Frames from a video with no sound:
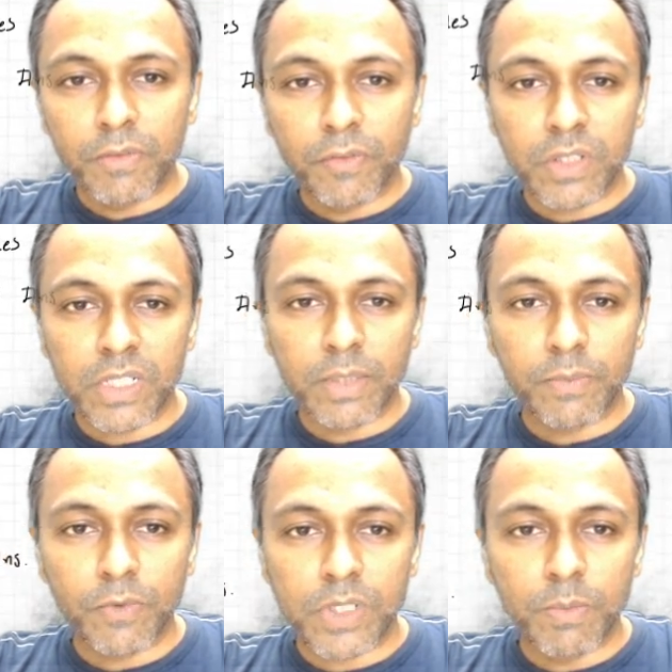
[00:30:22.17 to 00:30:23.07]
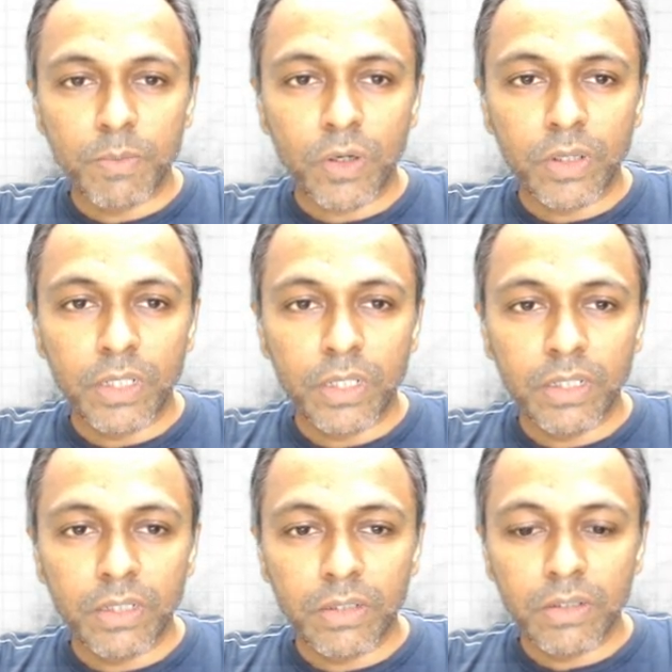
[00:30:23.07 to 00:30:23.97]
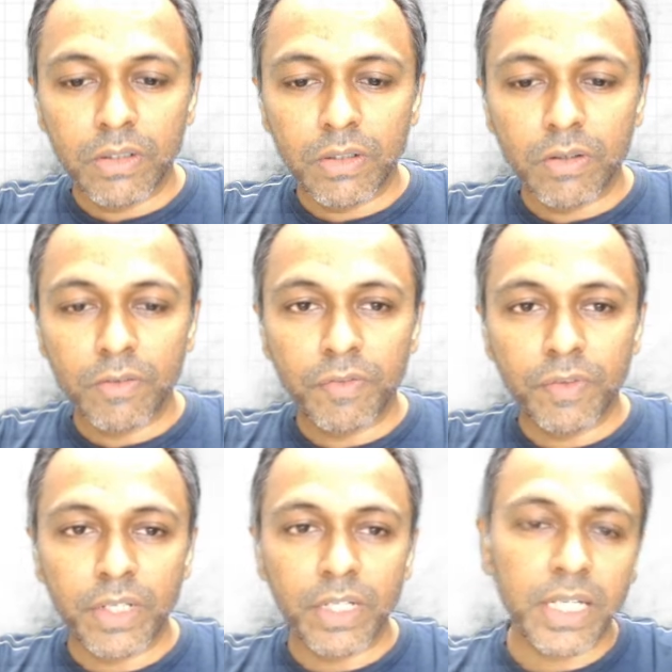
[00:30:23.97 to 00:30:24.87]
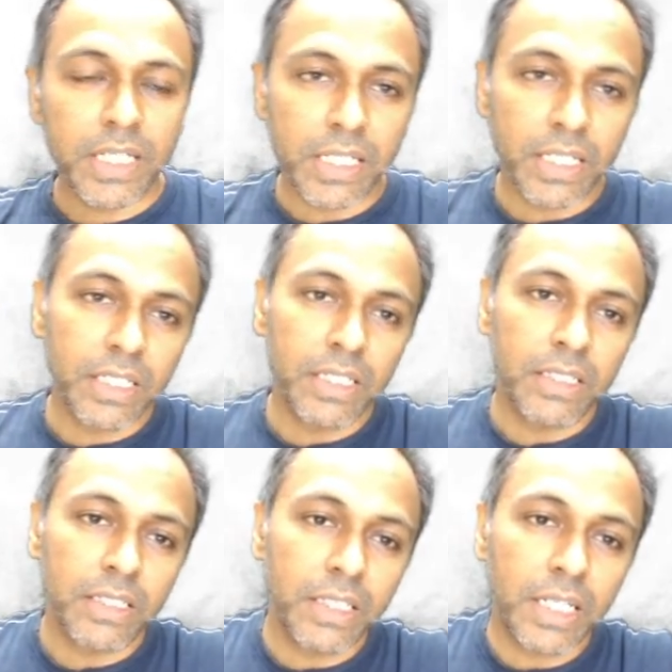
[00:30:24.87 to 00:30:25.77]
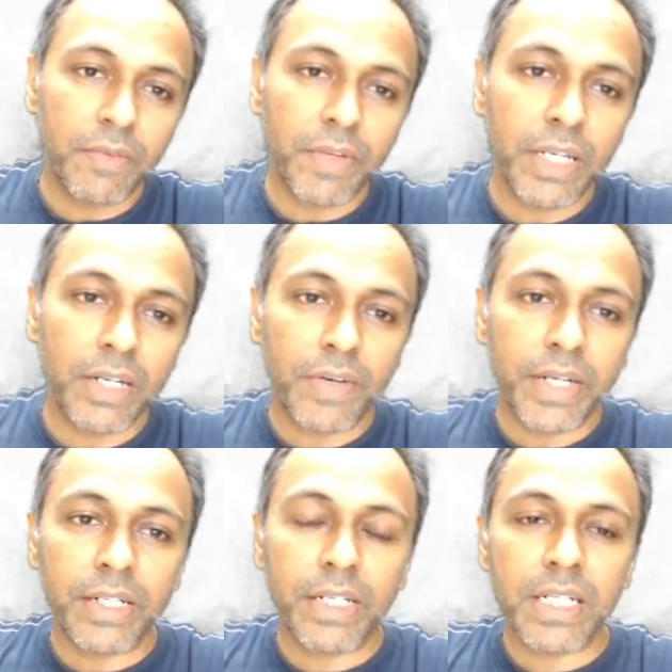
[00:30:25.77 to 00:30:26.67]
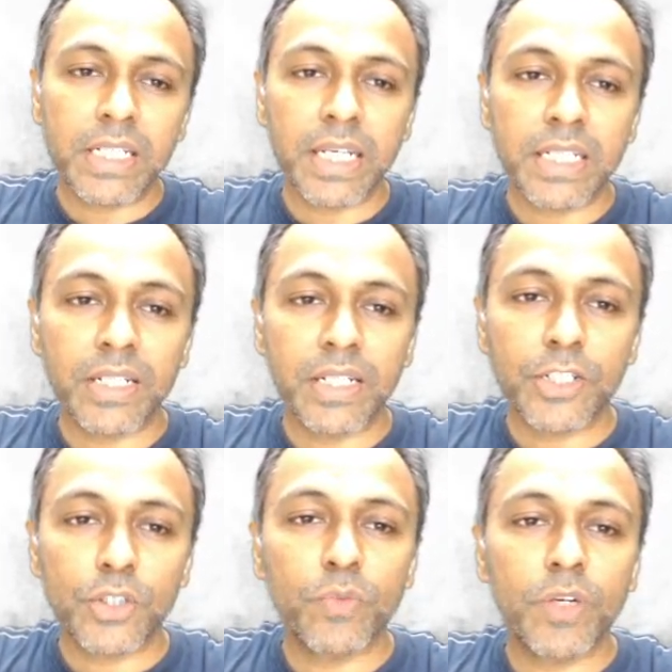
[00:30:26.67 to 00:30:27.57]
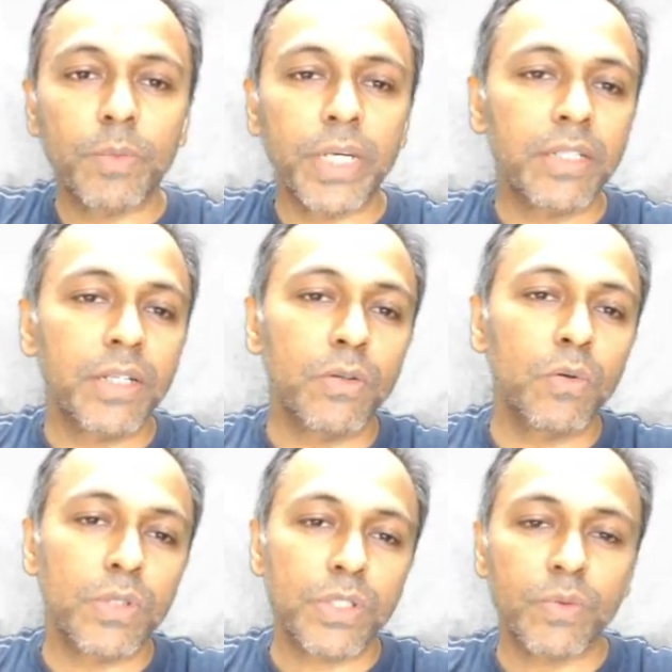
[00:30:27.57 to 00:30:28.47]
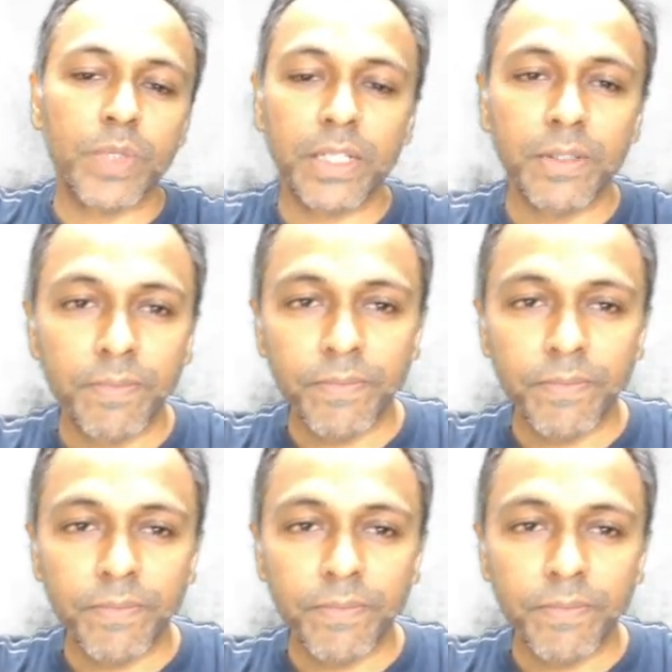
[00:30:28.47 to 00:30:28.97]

the first step was important of realizing that we can write it as x raised to 1 by 3 whole square.